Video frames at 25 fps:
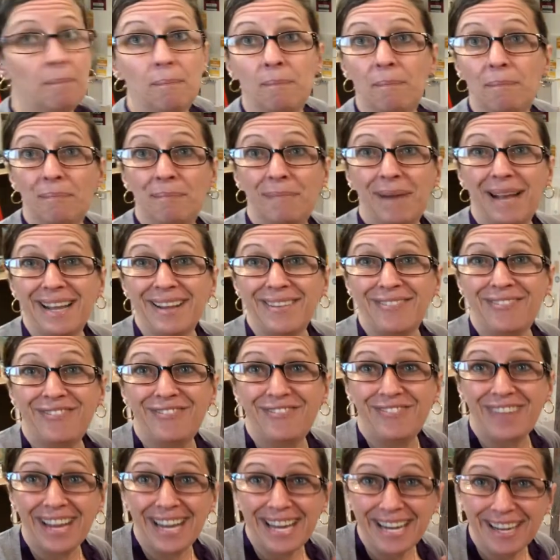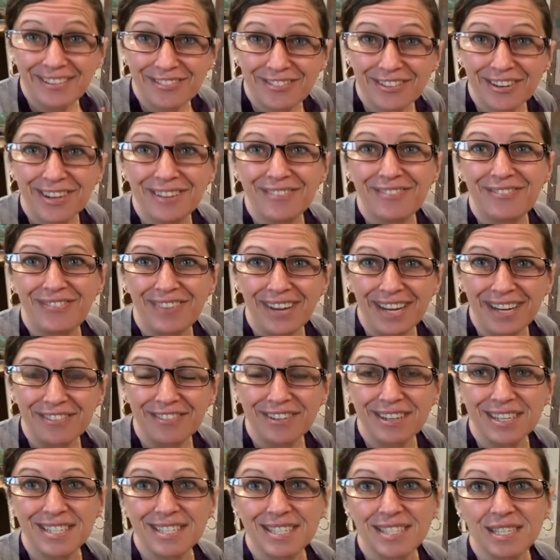my
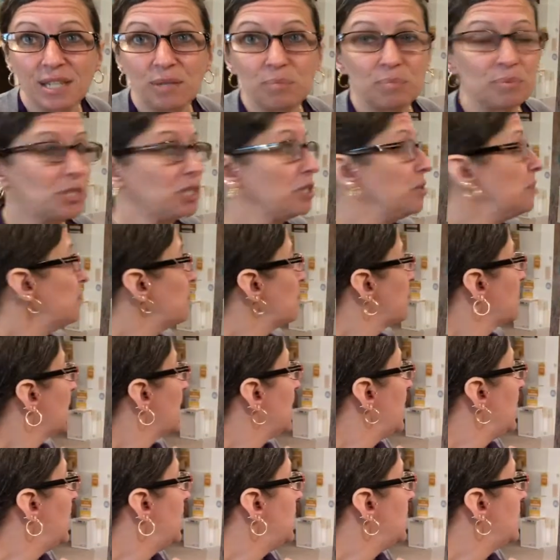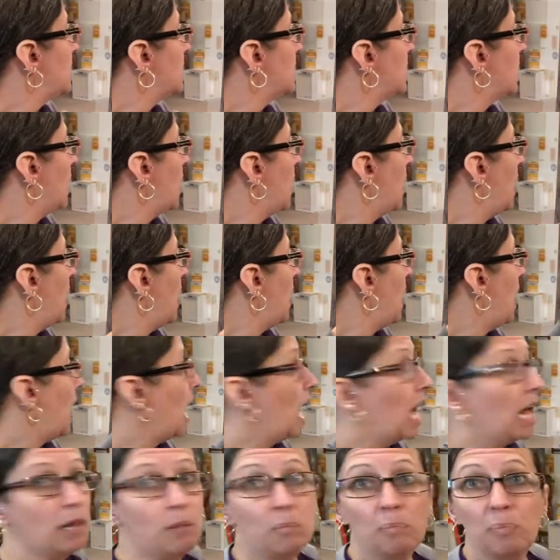favorite sculptor is
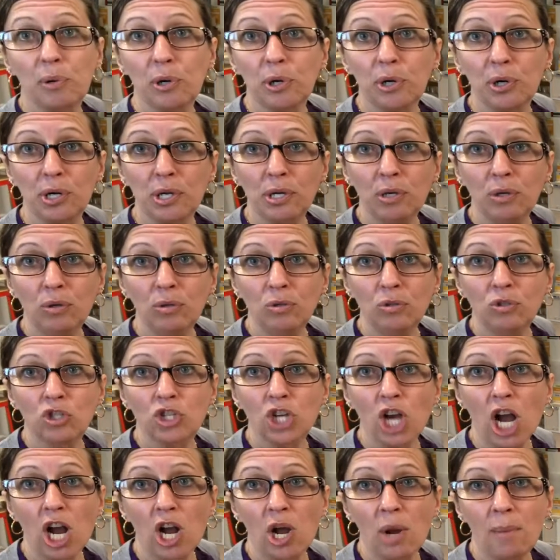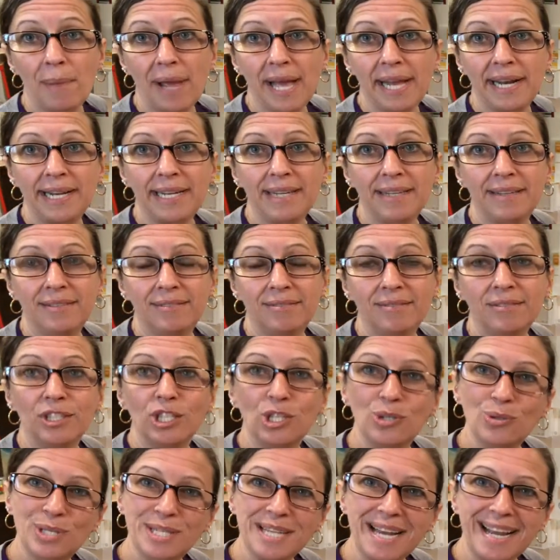Alberto Giacometti.
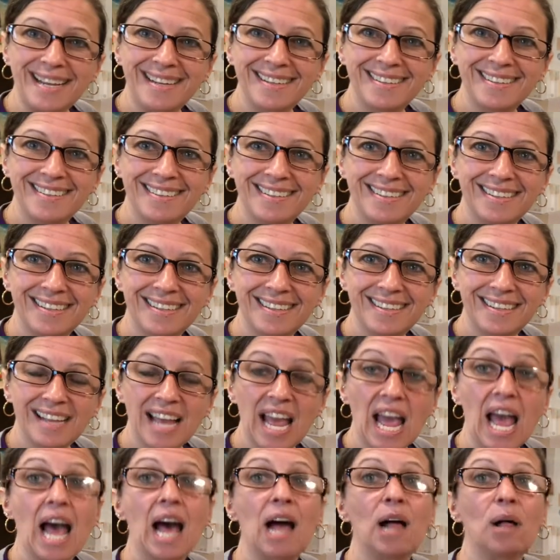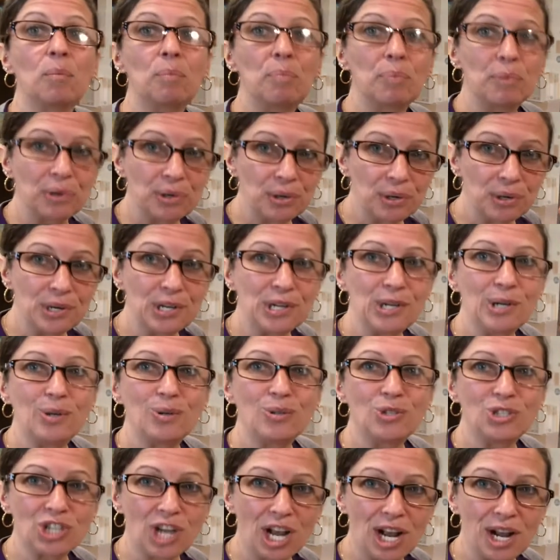You say, Alberto
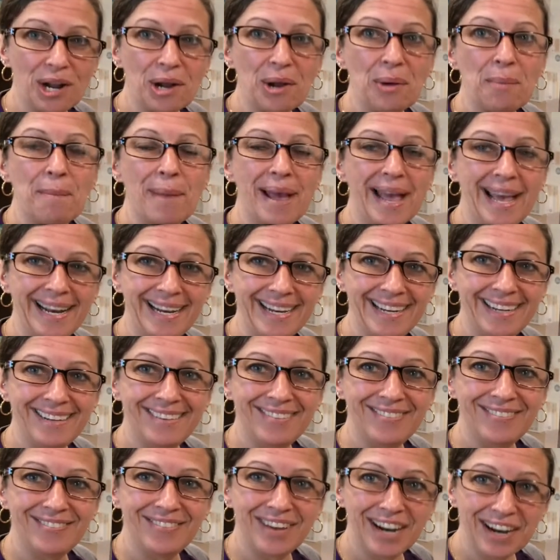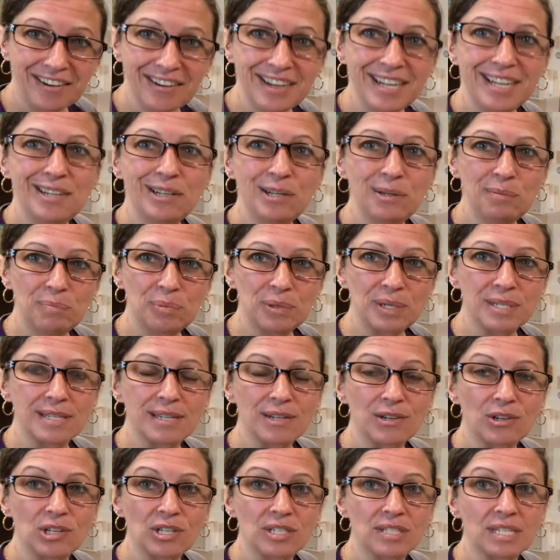Giacometti. Very good, boys and
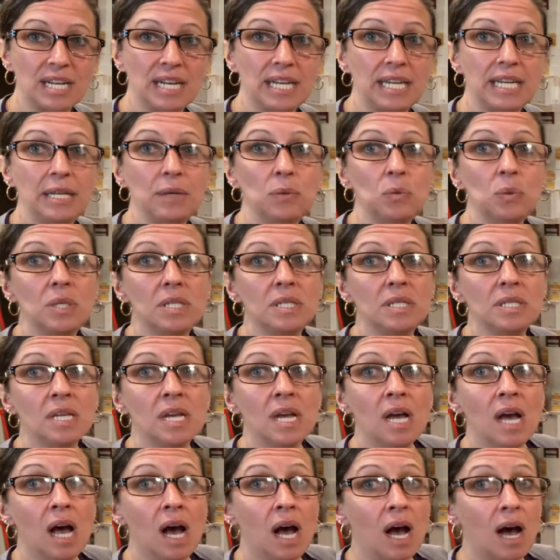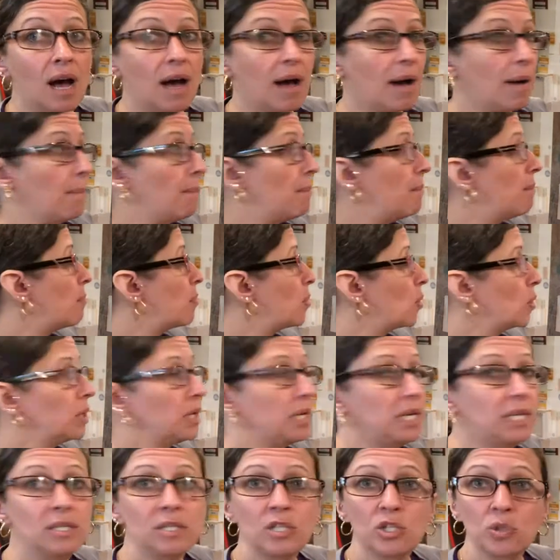girls. And he was born
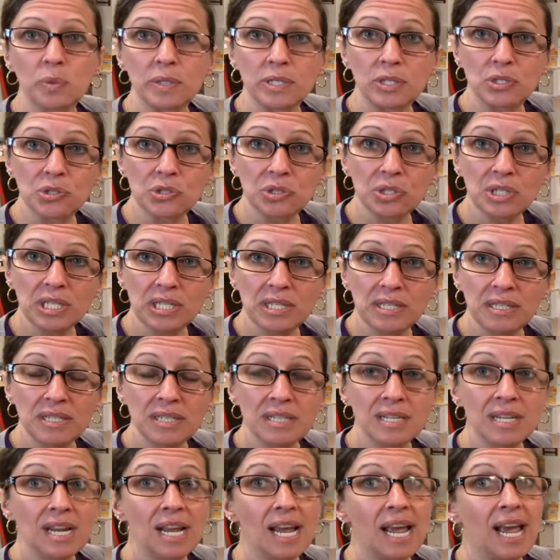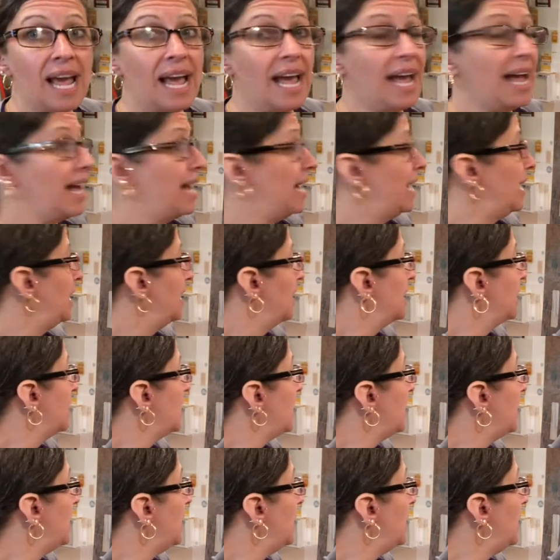in Switzerland, and
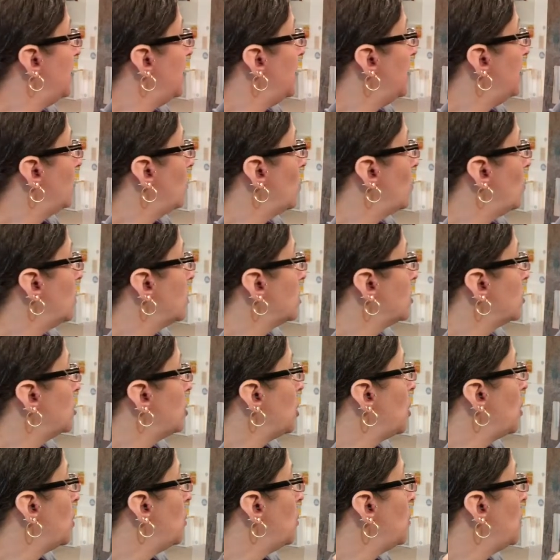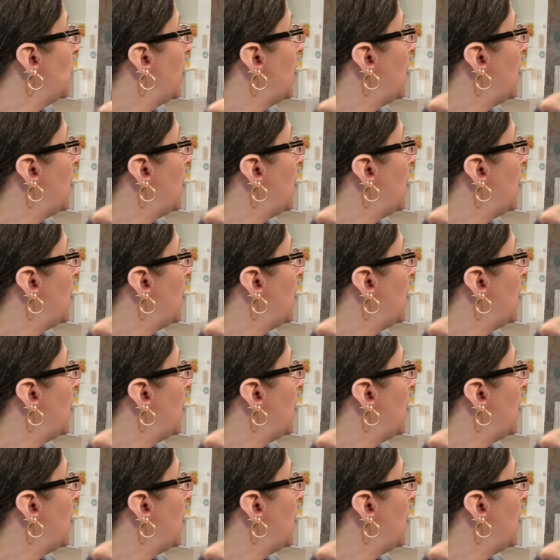he was known